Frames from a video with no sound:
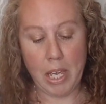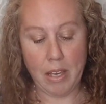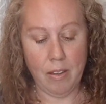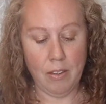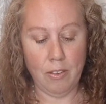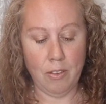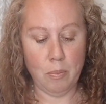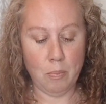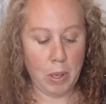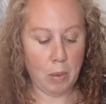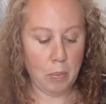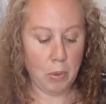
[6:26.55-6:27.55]
because
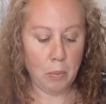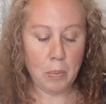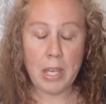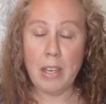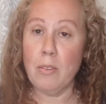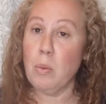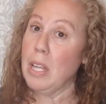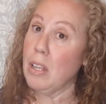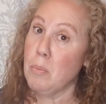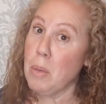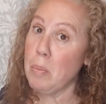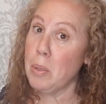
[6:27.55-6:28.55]
bumblebees,
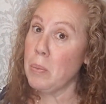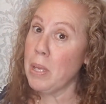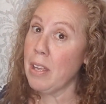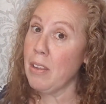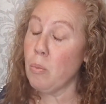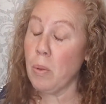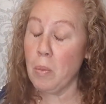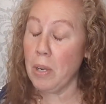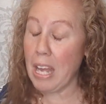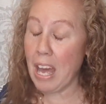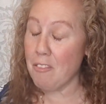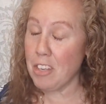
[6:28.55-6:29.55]
without the bumblebees, we
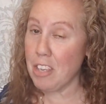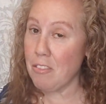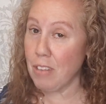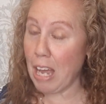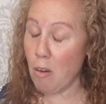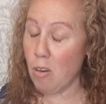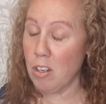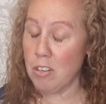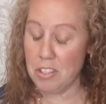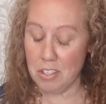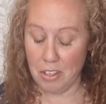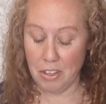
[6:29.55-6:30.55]
wouldn't have any
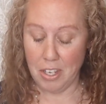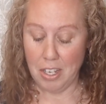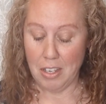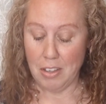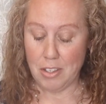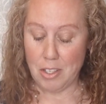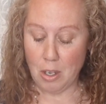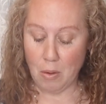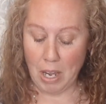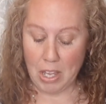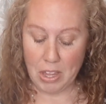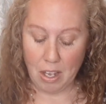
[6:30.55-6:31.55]
flowers.
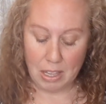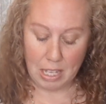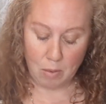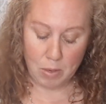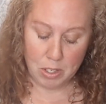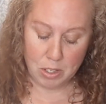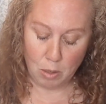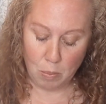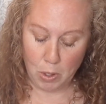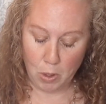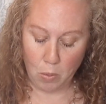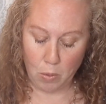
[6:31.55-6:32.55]
So I thought that was
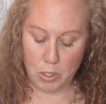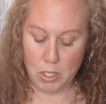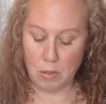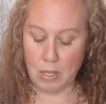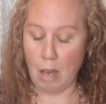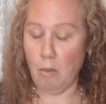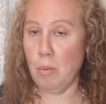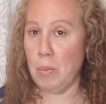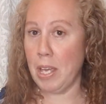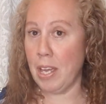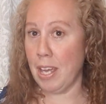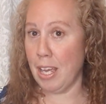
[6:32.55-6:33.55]
super cool. So that will
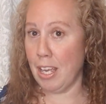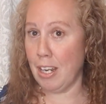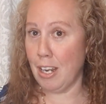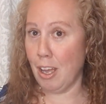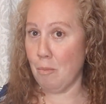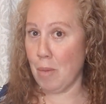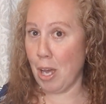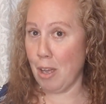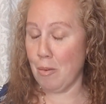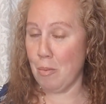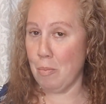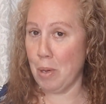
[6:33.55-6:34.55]
be in
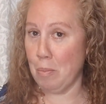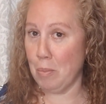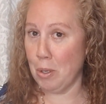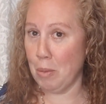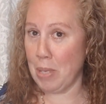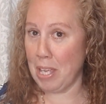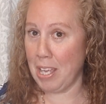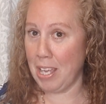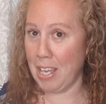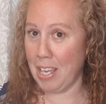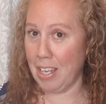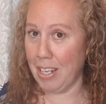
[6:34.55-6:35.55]
my
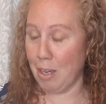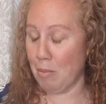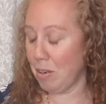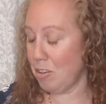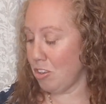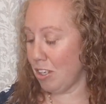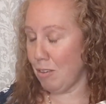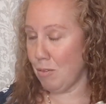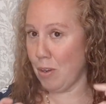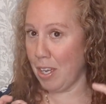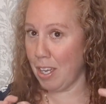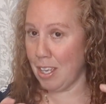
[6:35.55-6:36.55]
Bumblebee collaboration
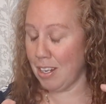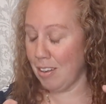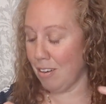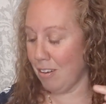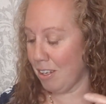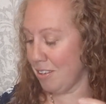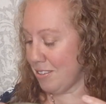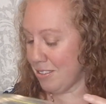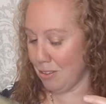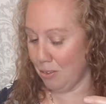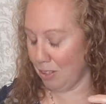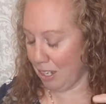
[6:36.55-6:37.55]
giveaway in
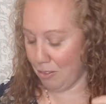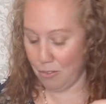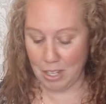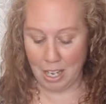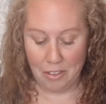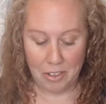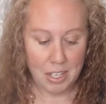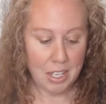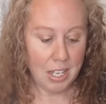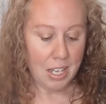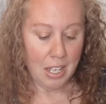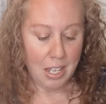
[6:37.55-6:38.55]
August. So look out for that.
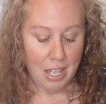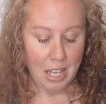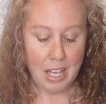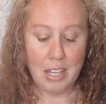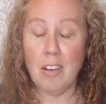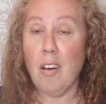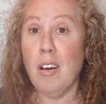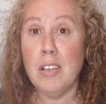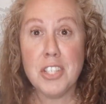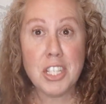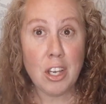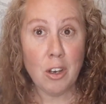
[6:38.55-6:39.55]
And then
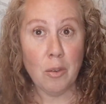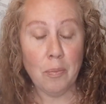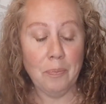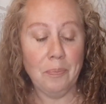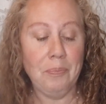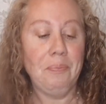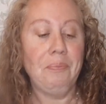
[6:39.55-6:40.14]
also,